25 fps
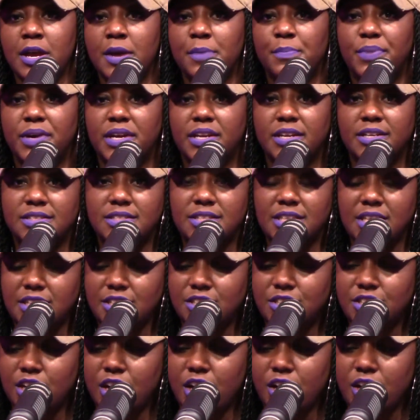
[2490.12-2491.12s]
but a
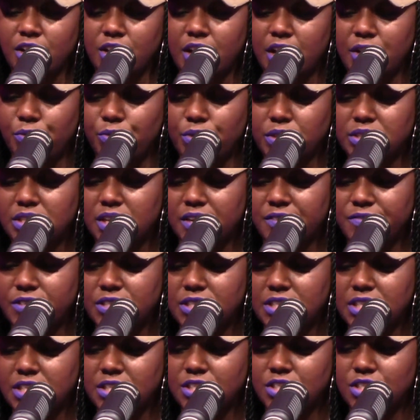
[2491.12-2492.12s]
t-shirt, and whichever
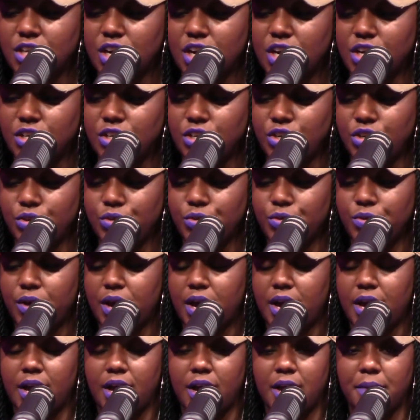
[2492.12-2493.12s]
t-shirt you
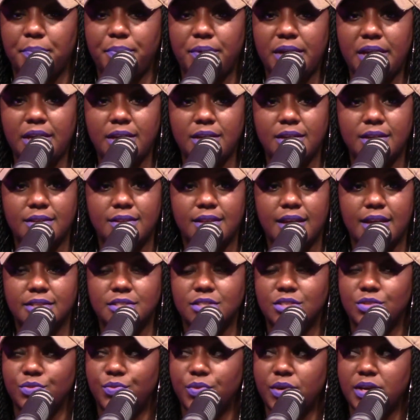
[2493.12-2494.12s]
pick,
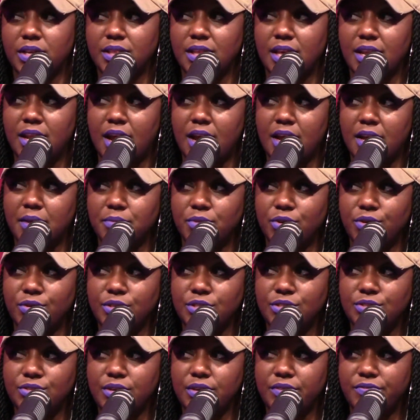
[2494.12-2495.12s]
that's the one that I am
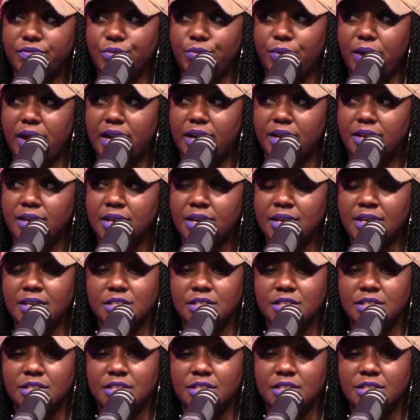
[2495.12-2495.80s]
going to give away.